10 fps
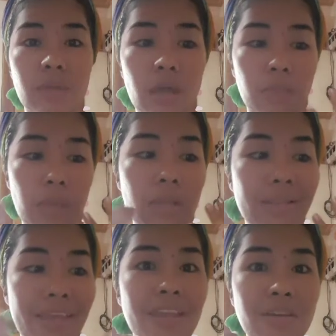
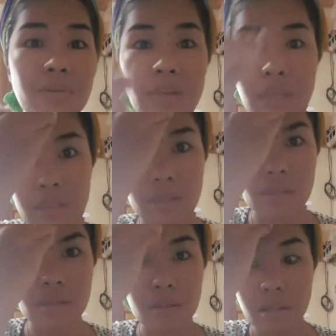and layering
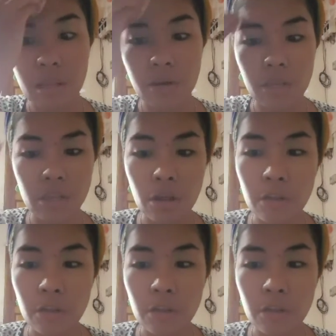it